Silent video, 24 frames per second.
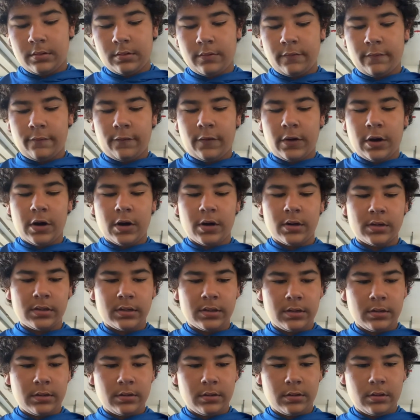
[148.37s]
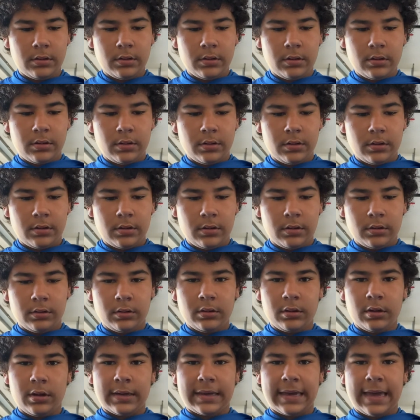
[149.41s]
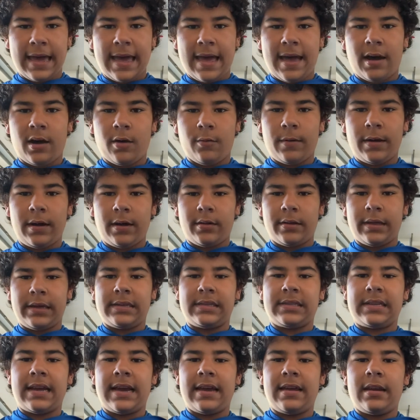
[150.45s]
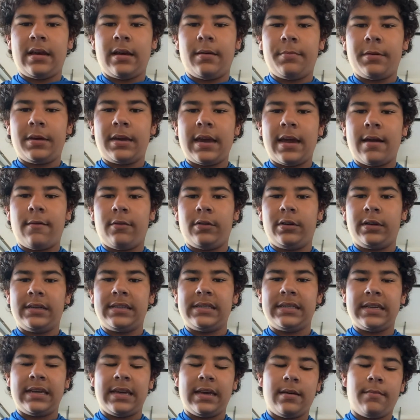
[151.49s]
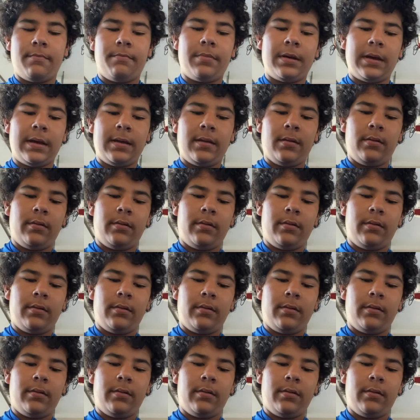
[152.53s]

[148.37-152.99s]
first look at how well they stand up. You can't really see it, but